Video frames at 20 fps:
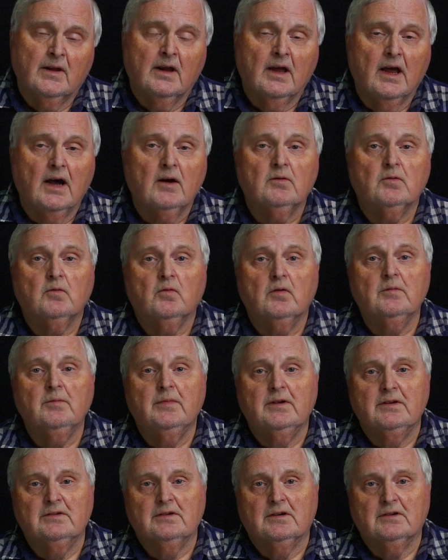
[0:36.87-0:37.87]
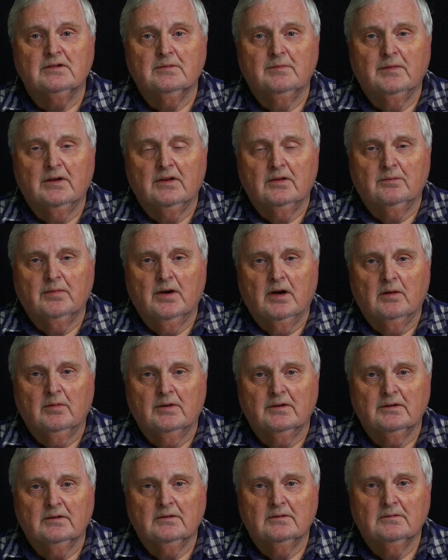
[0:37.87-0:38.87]
how would we be judged by the
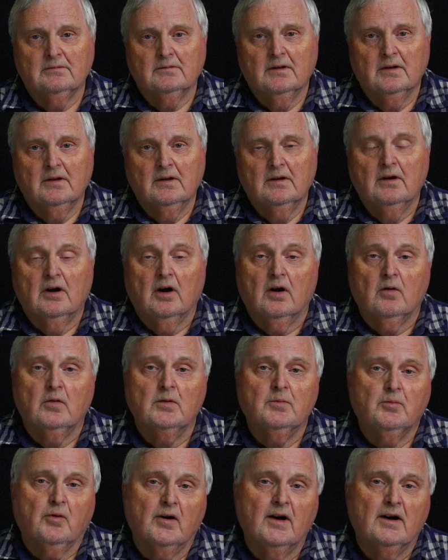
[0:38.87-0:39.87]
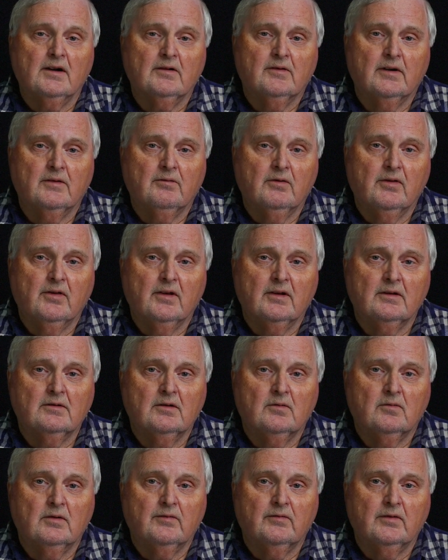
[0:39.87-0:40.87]
public? Are we proud of everything
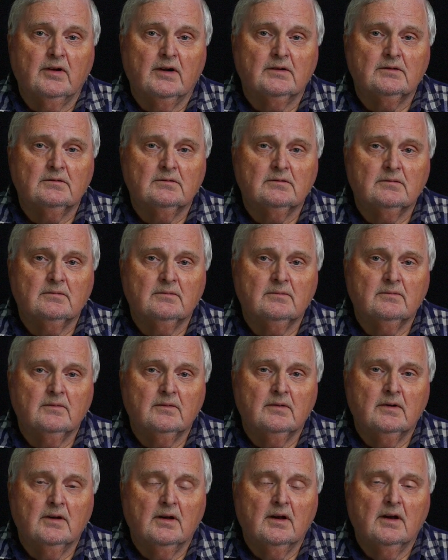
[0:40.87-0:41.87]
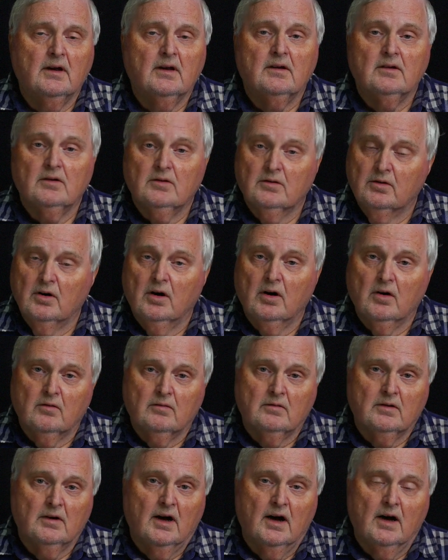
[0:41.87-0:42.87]
that we've done?
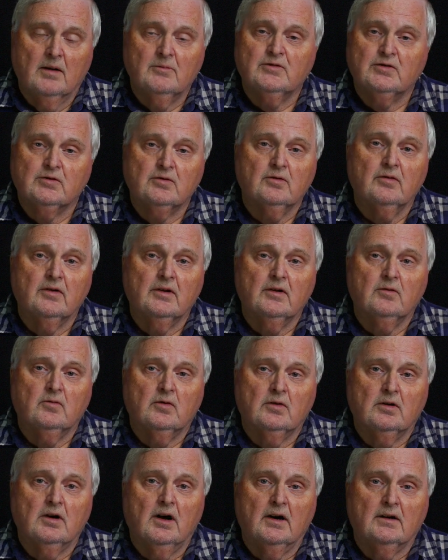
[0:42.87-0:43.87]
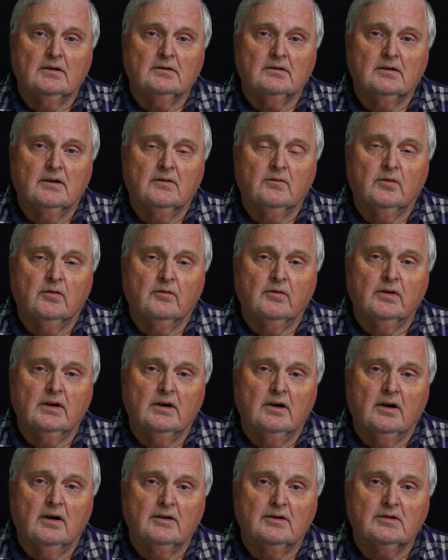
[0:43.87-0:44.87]
No, I'm sure that we're not, if we're
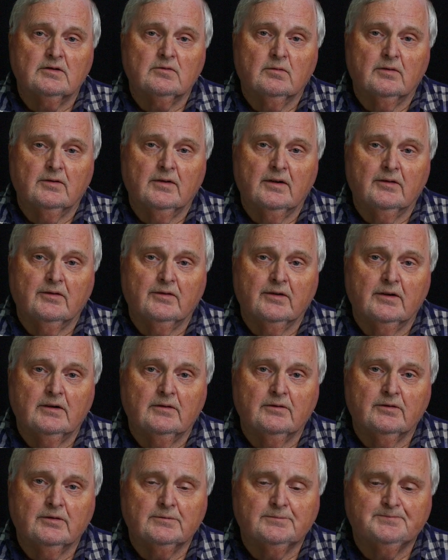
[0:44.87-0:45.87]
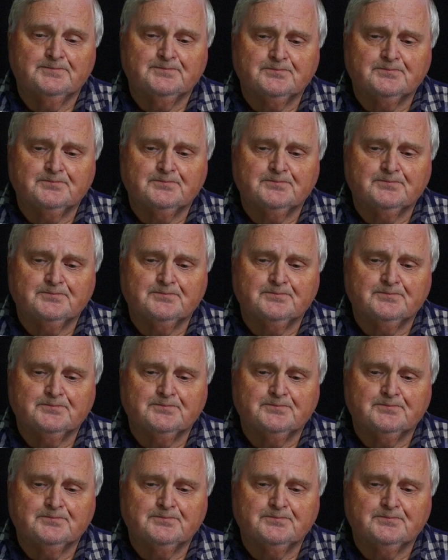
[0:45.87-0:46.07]
really honest with ourselves.